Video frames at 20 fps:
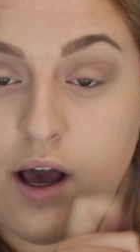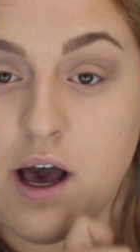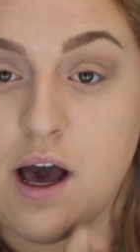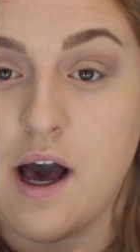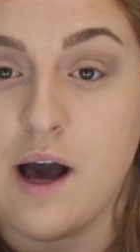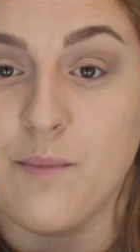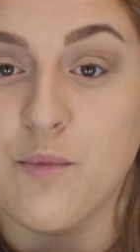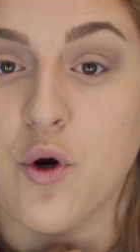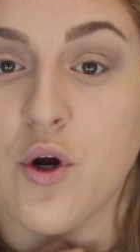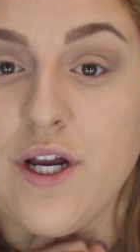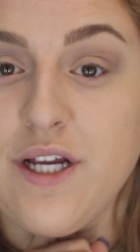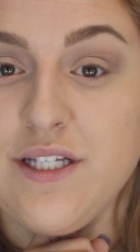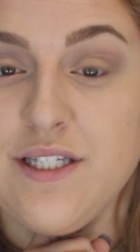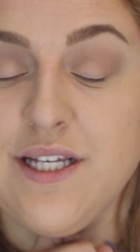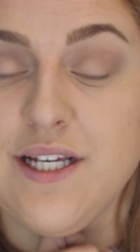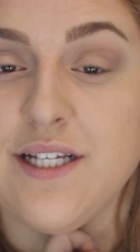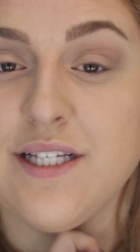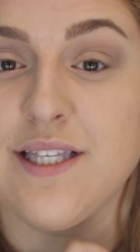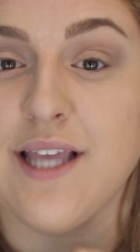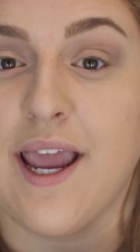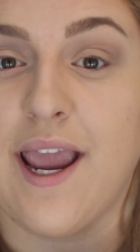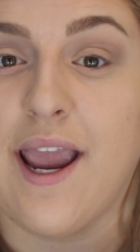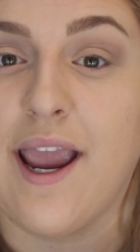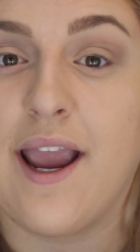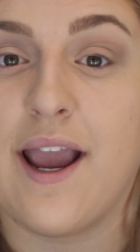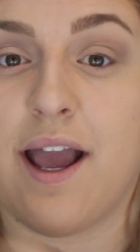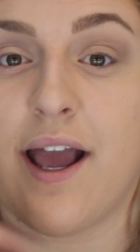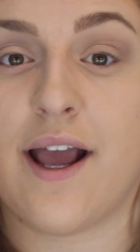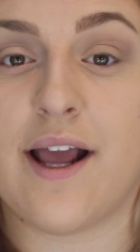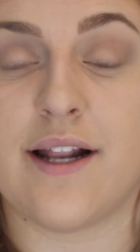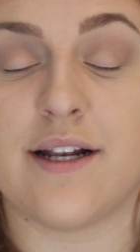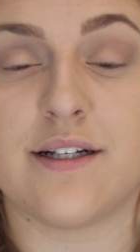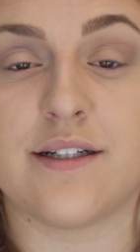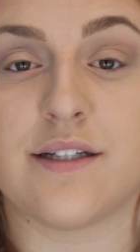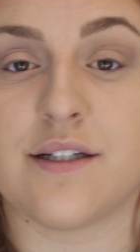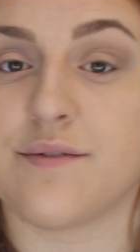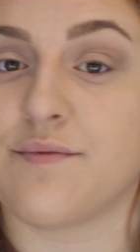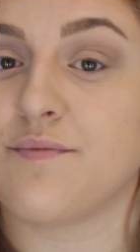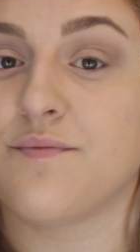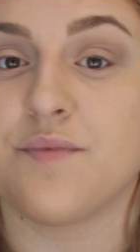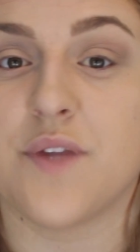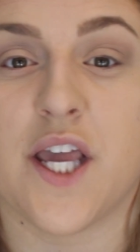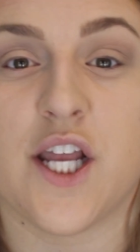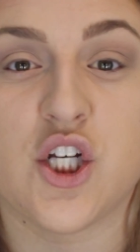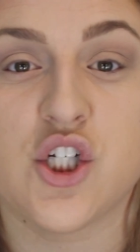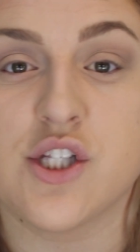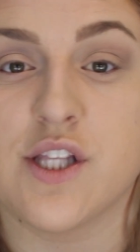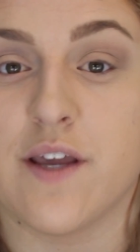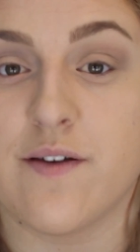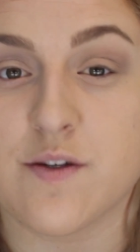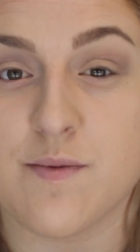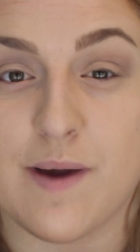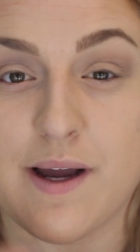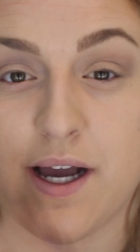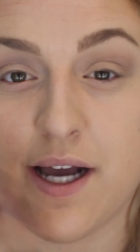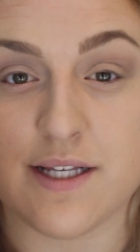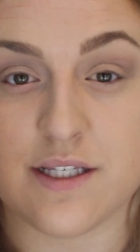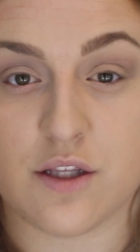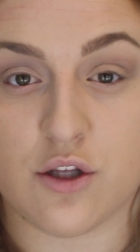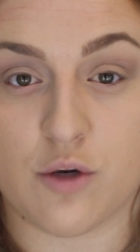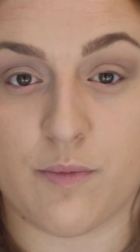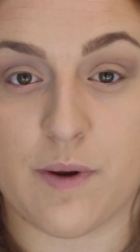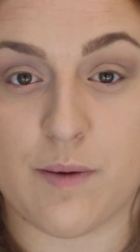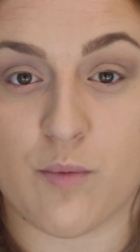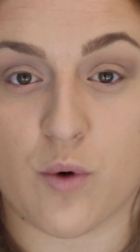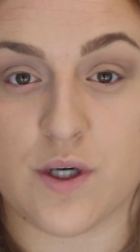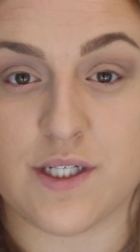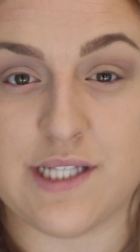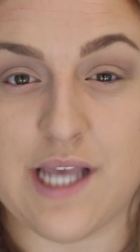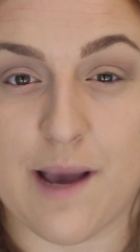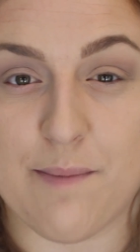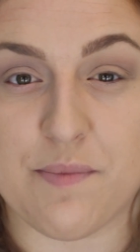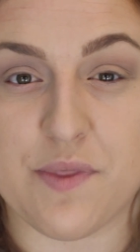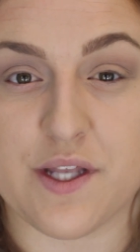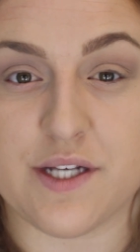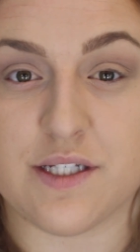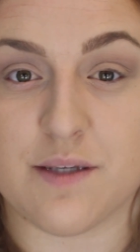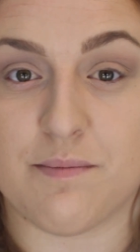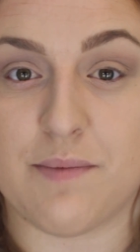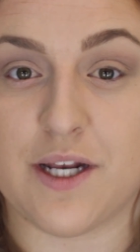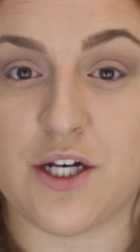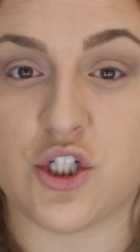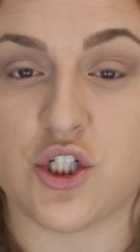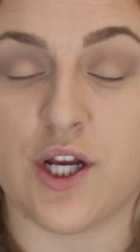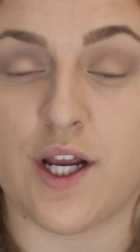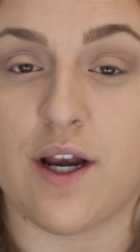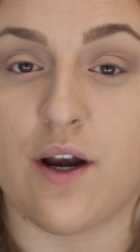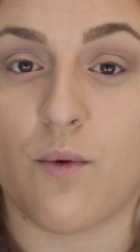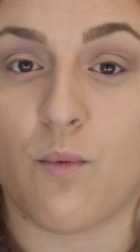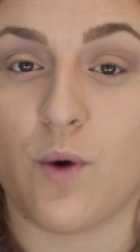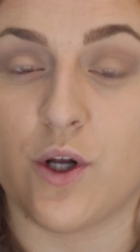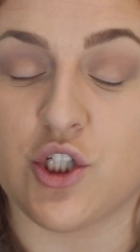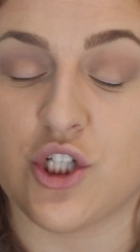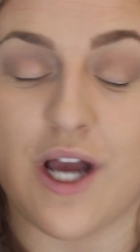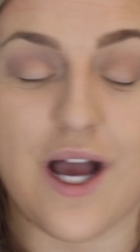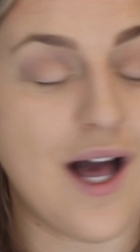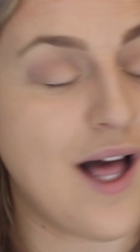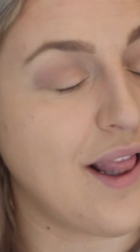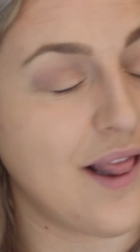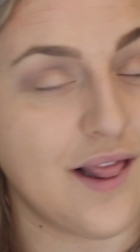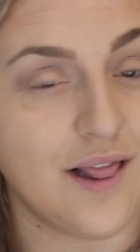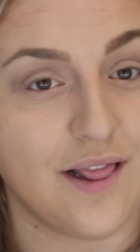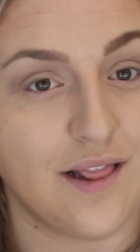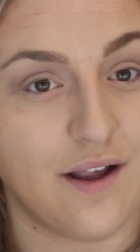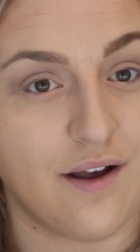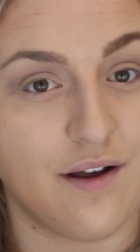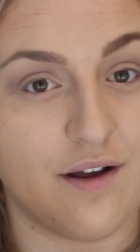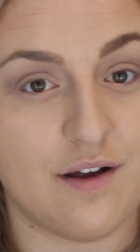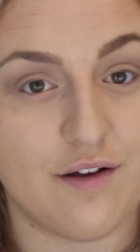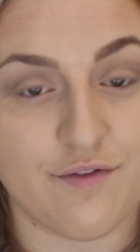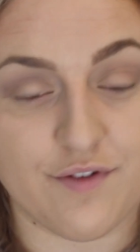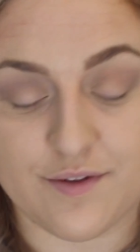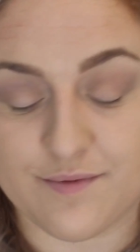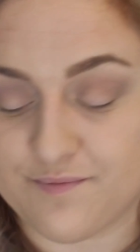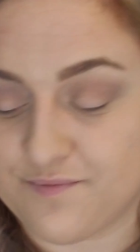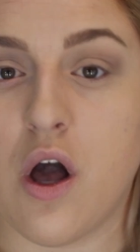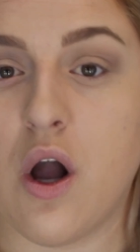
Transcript: um, creases and it just gives my eyes a little bit more depth and dimension, which I love.